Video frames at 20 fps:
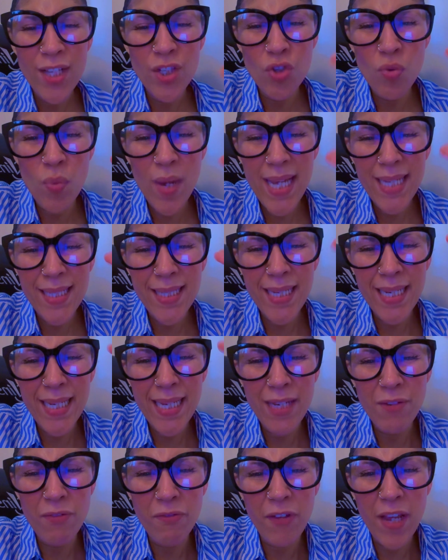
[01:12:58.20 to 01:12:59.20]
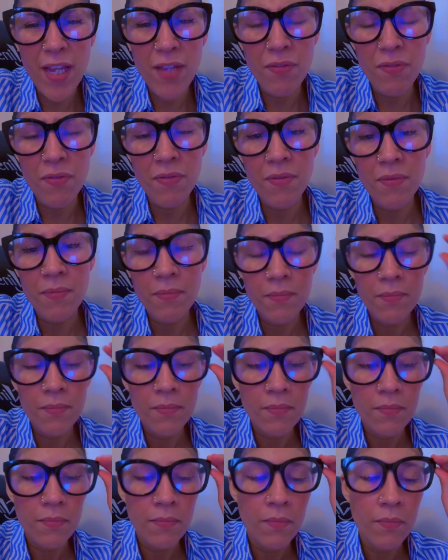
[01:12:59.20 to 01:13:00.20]
Graduating in faith.
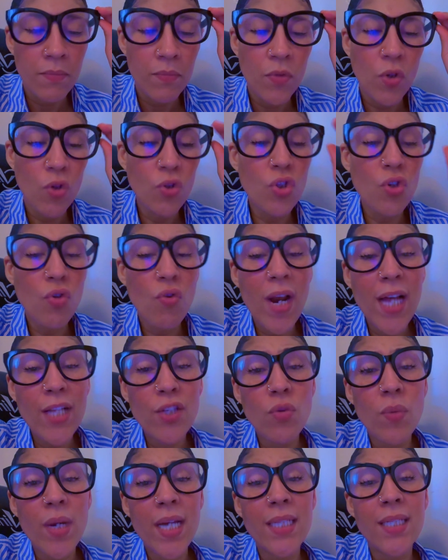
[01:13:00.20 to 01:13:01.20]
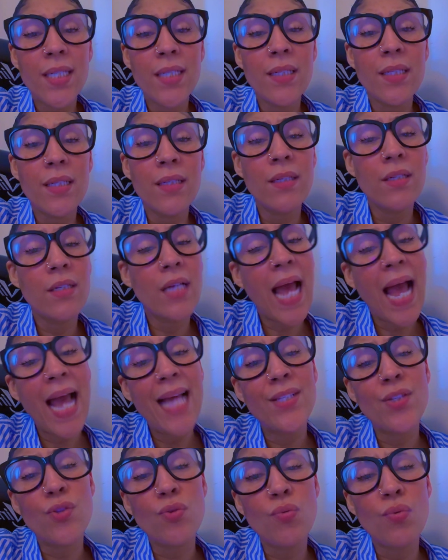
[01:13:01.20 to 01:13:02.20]
Don't you graduate in
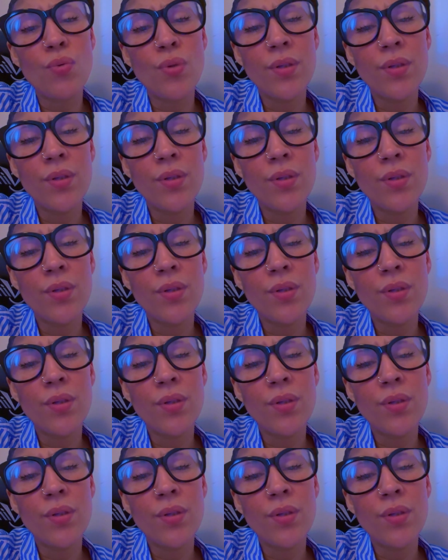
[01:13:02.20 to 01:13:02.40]
high